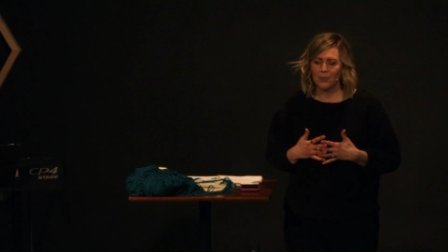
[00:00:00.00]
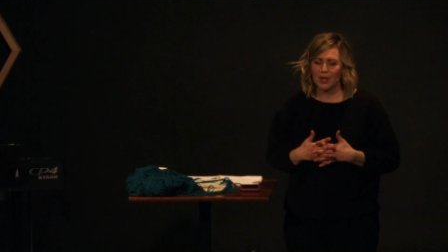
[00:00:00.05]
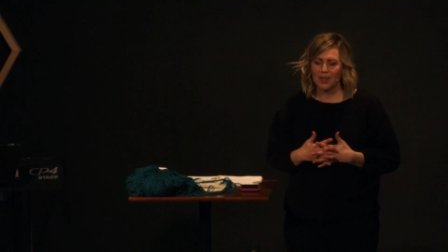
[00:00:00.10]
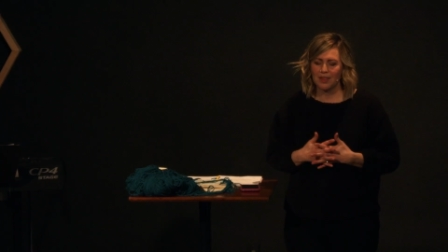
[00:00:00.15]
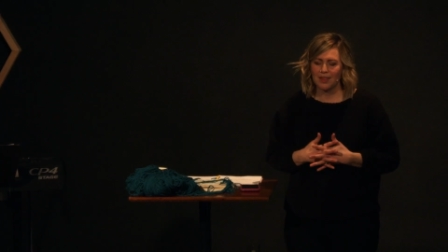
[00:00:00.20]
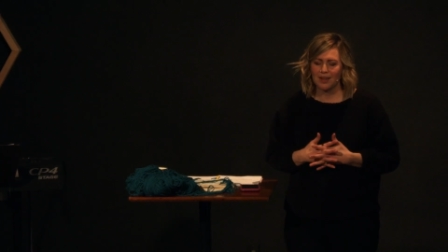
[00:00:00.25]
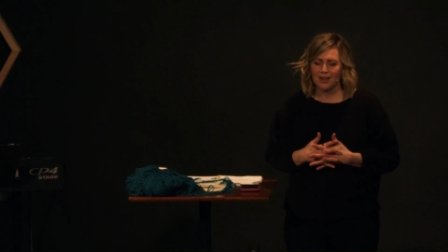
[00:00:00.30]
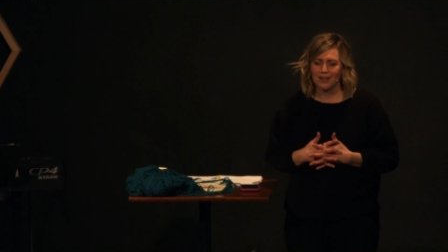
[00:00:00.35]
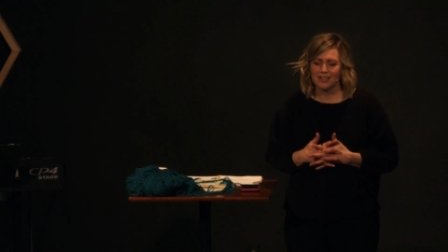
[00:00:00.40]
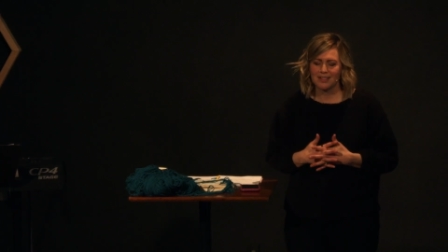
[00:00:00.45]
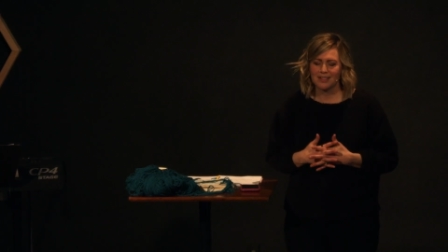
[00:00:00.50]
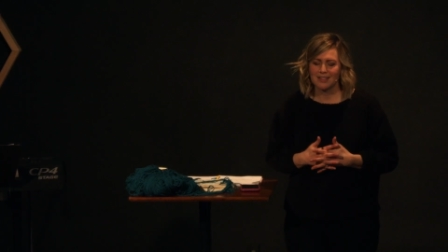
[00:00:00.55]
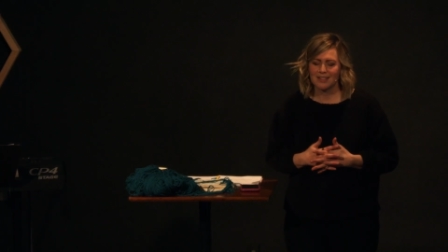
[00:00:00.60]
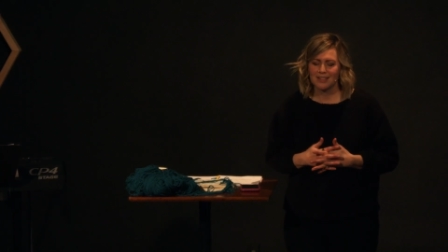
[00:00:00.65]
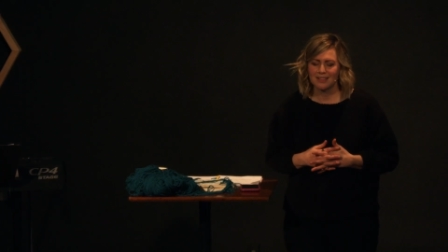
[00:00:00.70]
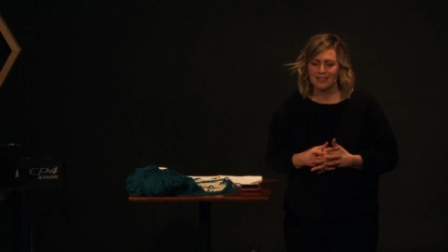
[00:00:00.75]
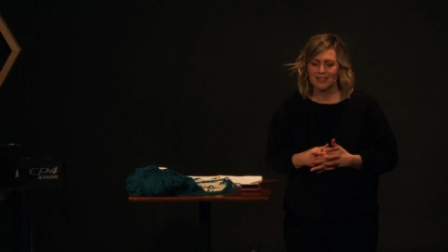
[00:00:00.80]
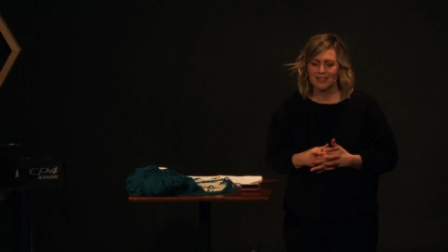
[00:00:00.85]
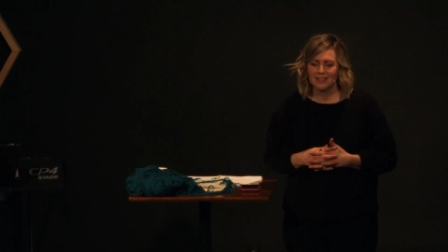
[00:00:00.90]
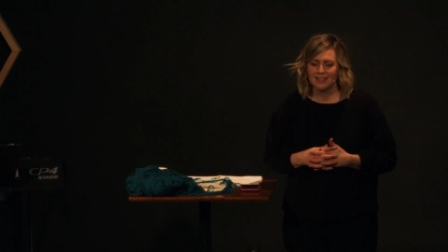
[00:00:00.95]
with us
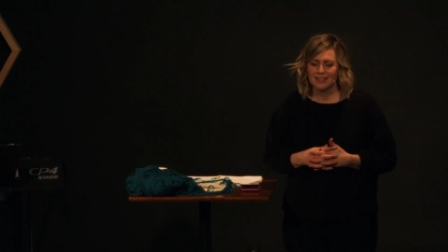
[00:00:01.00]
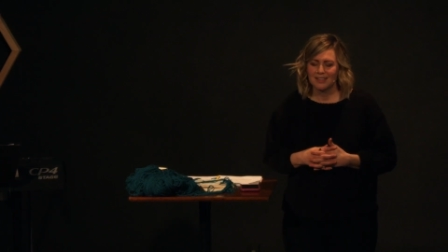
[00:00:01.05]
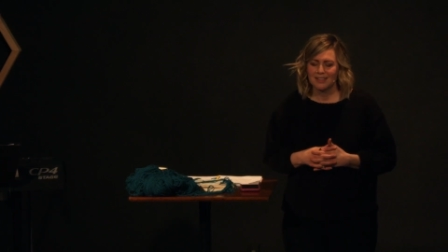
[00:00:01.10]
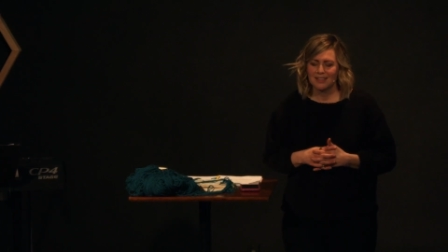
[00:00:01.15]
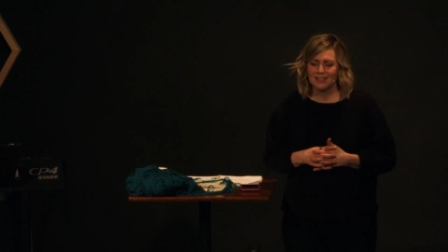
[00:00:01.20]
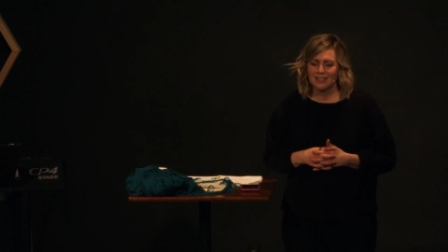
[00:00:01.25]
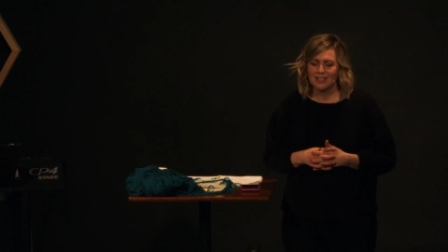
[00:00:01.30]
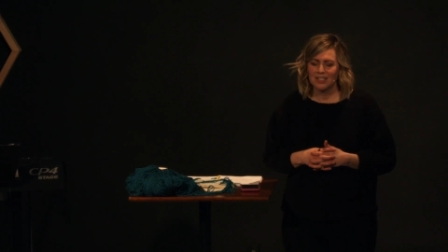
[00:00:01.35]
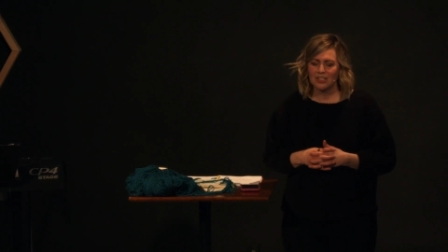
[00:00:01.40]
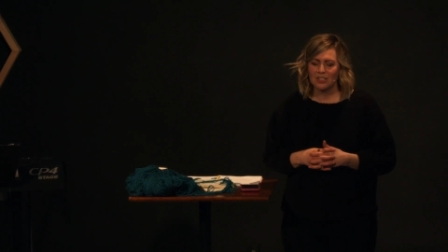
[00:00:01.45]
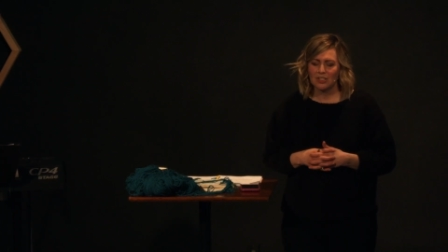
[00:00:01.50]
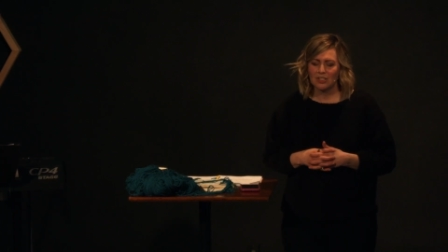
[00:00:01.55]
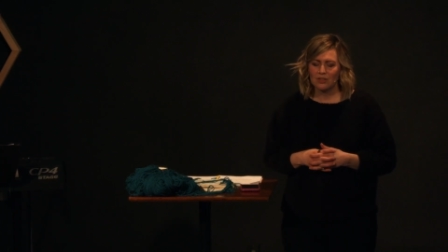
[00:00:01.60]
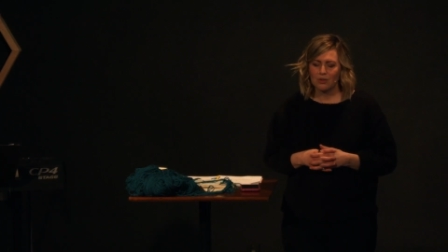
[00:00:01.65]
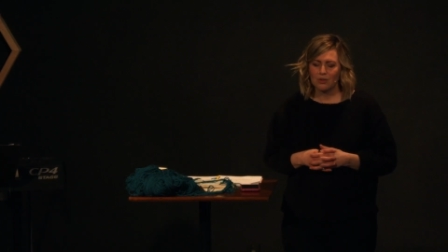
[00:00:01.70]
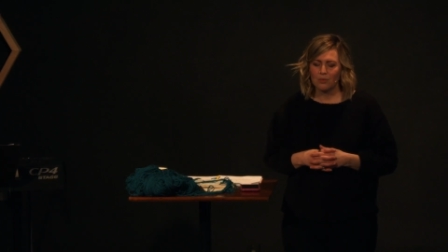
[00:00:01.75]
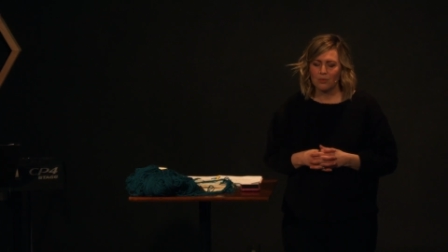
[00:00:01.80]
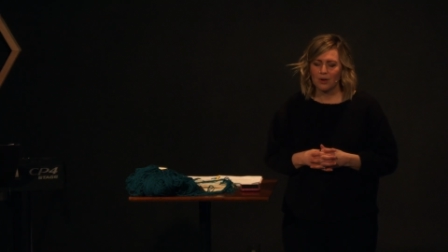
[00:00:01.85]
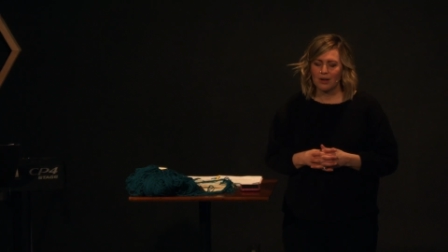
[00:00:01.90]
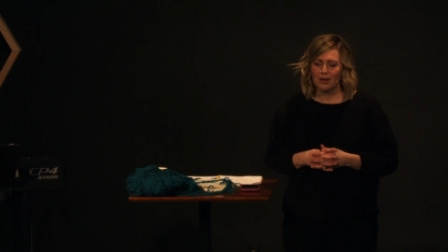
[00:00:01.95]
to do the
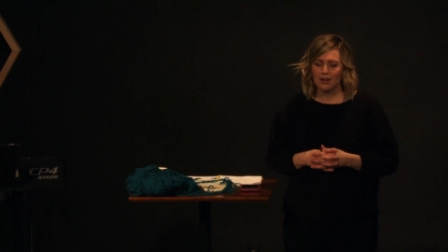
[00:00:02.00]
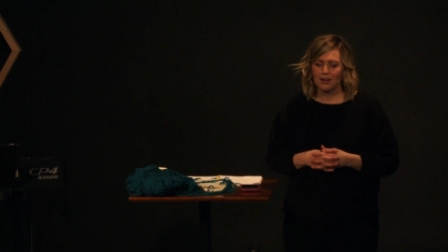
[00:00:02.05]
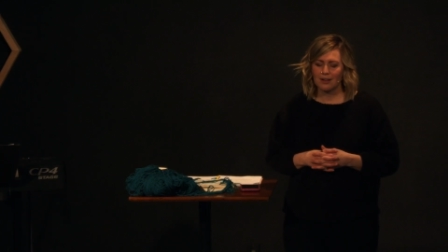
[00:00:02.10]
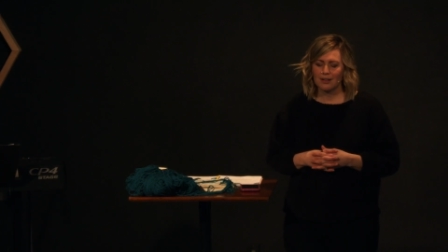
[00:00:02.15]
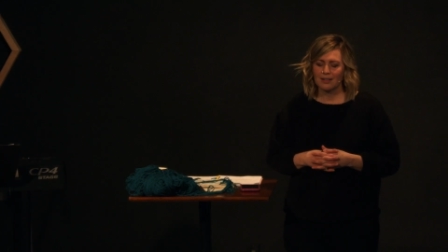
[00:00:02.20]
work,